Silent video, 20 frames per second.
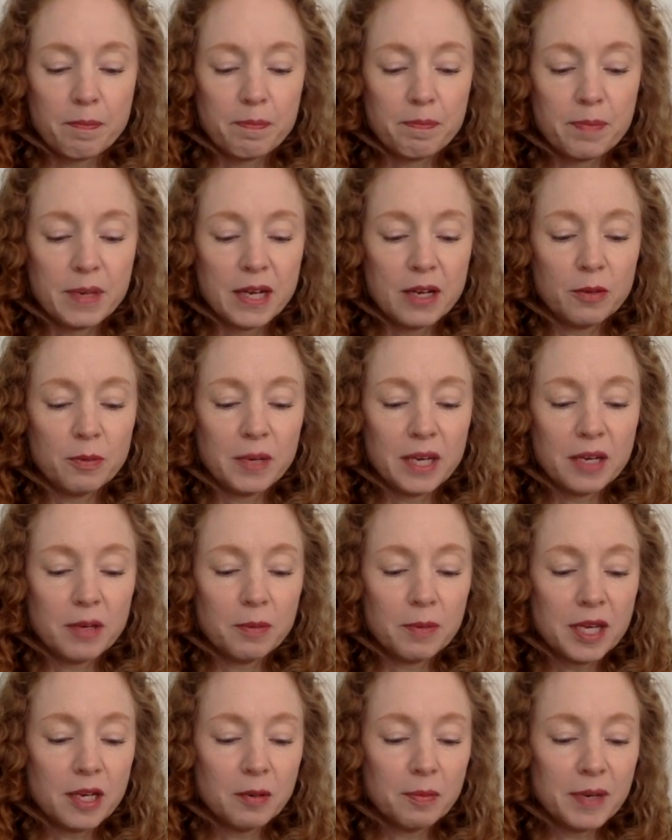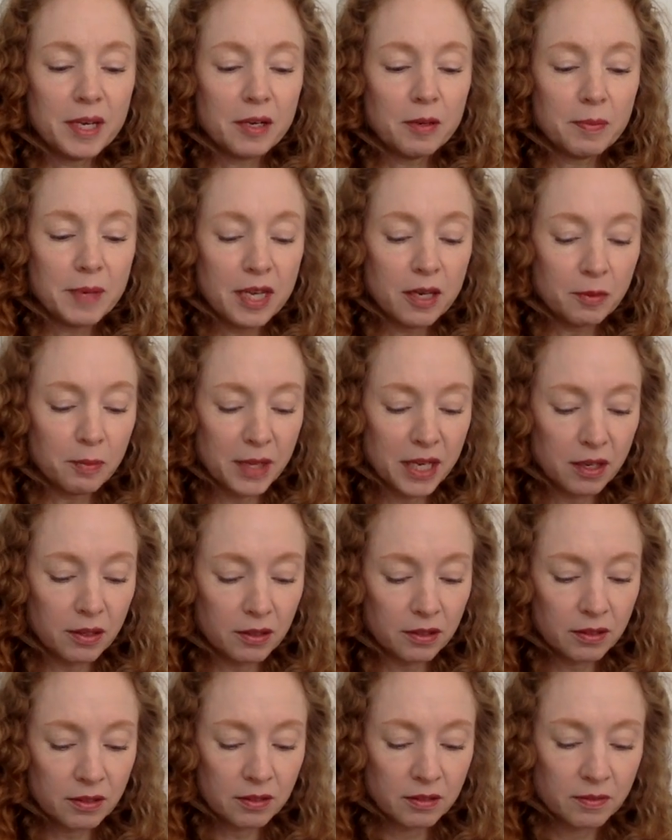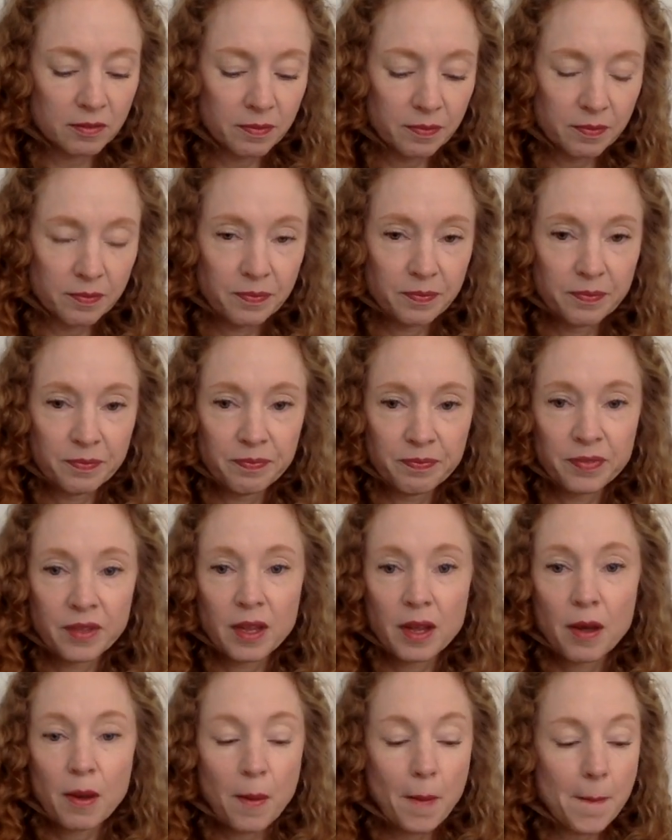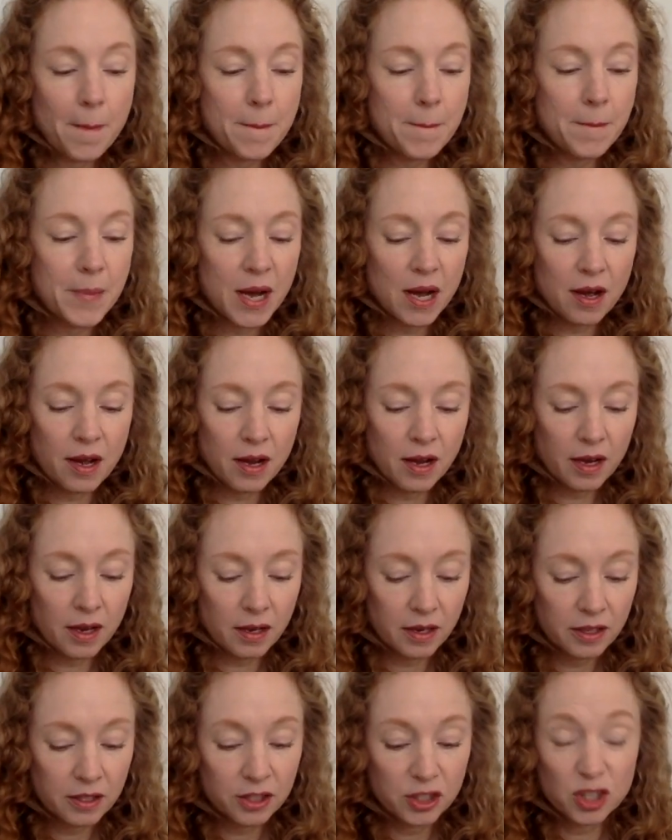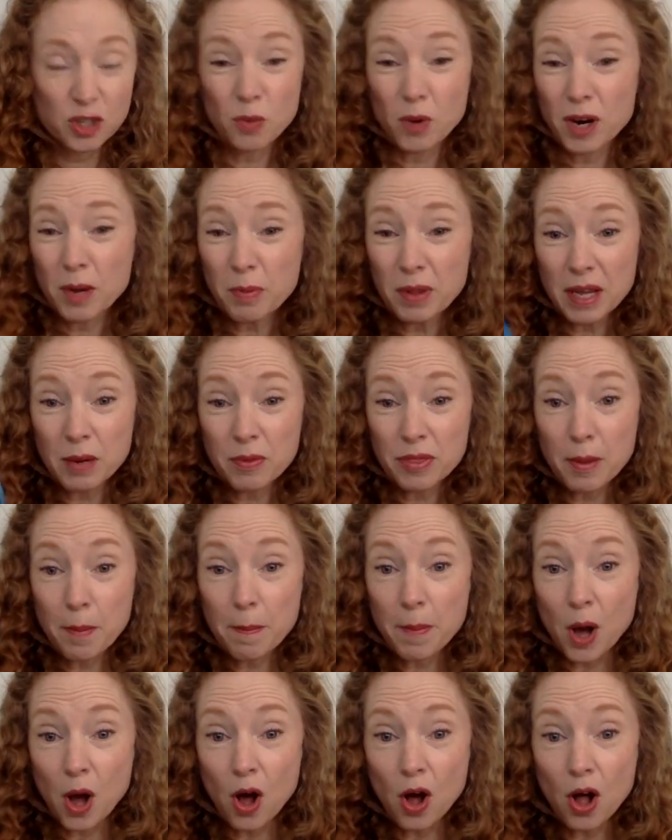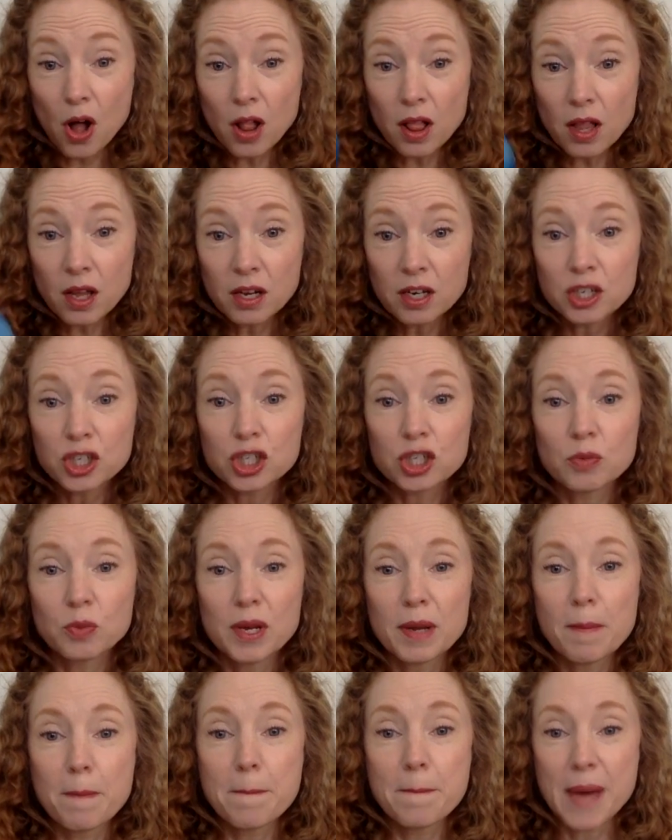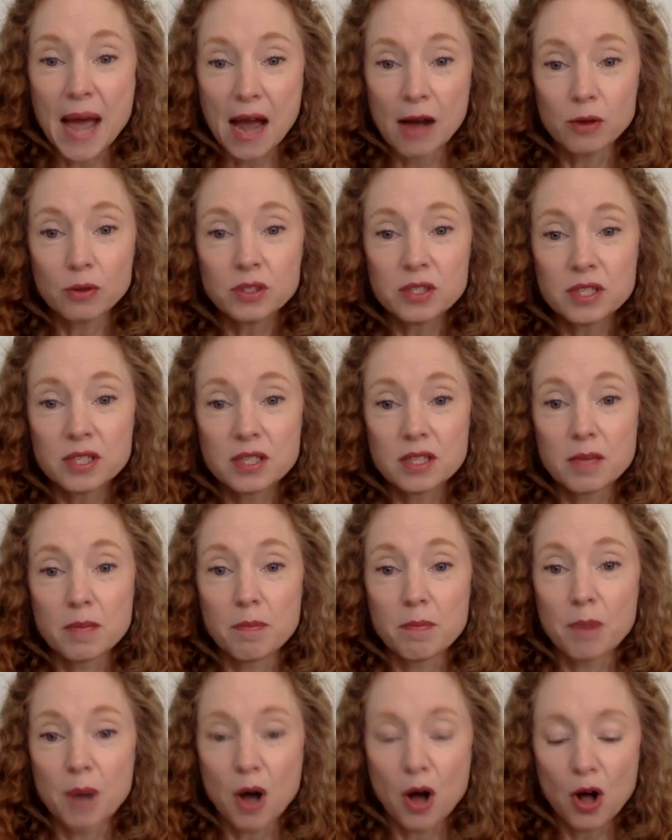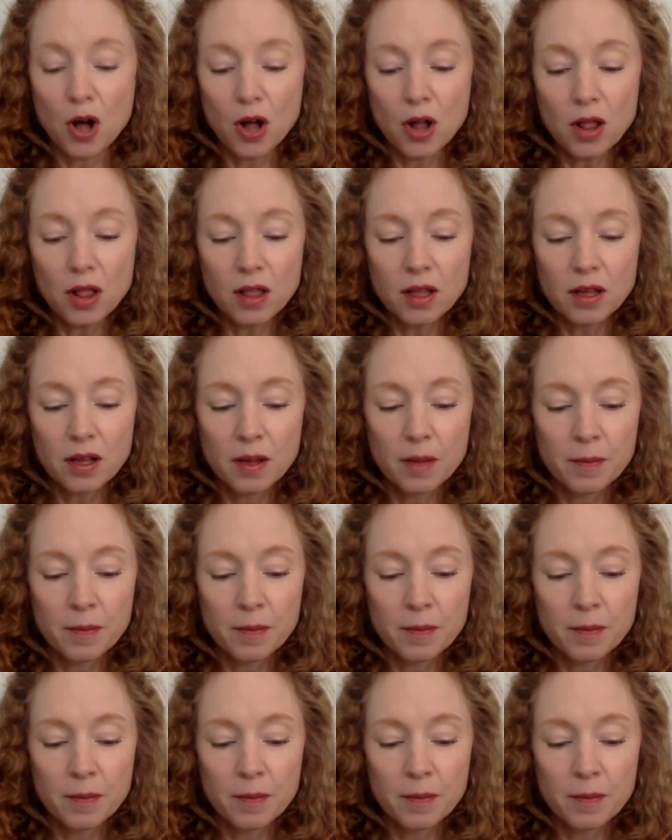Beetle, beetle, beetle, beetle, beetle, beetle. Bug. Do you want to play with the ball? Should we bounce the ball?